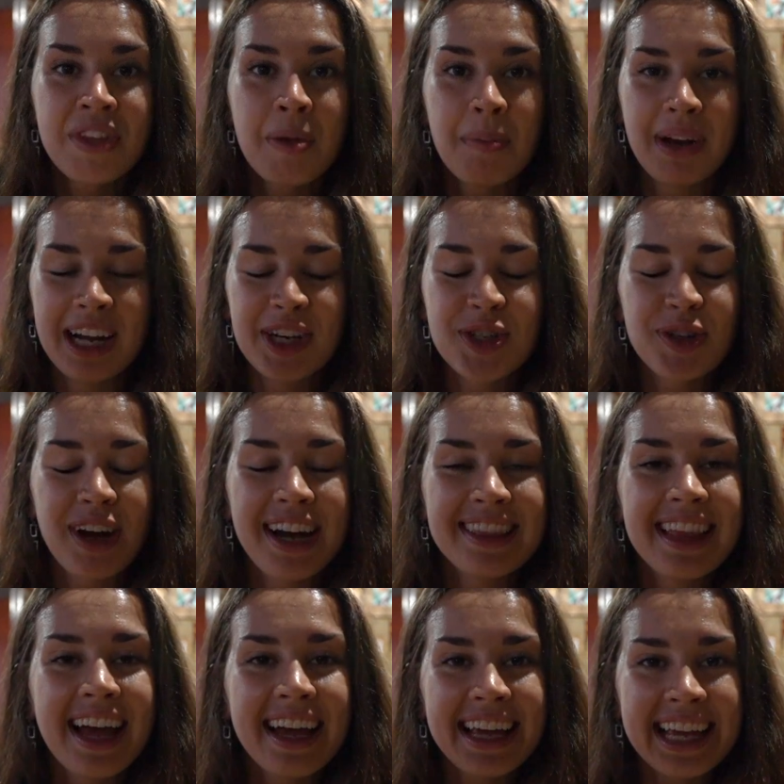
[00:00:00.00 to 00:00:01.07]
but I tried
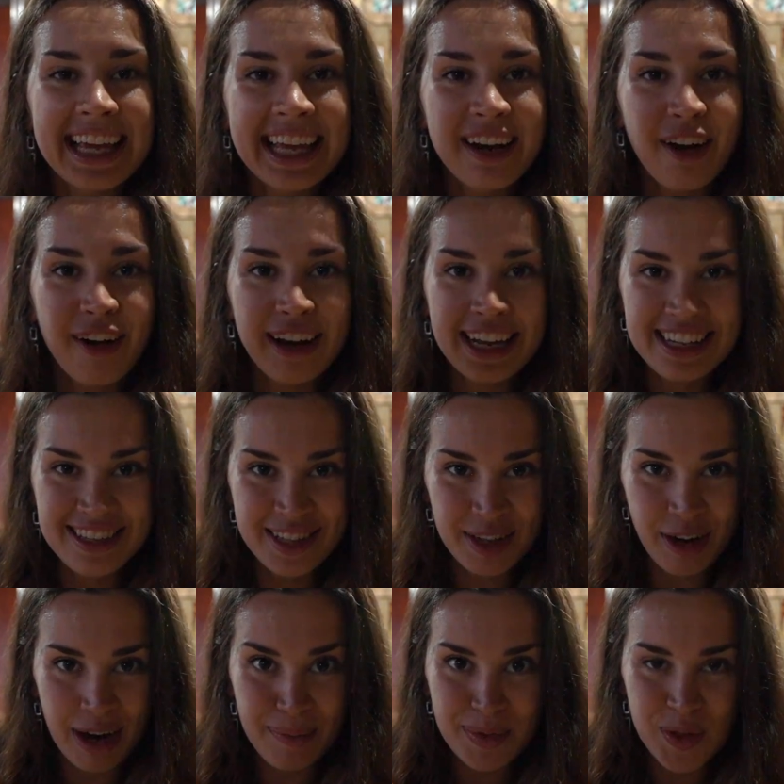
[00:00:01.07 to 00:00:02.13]
that in our
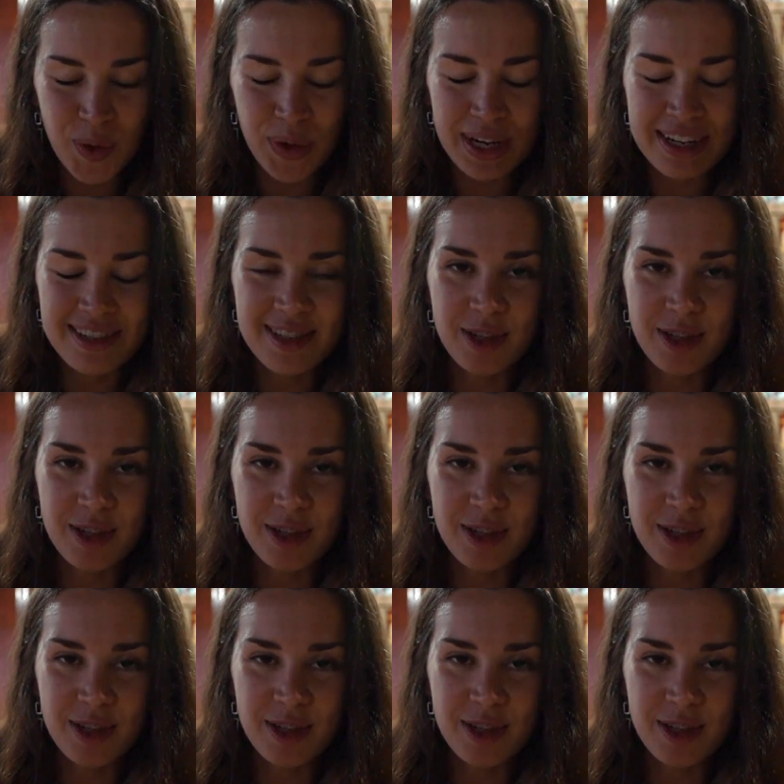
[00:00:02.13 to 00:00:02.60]
Instagram stories.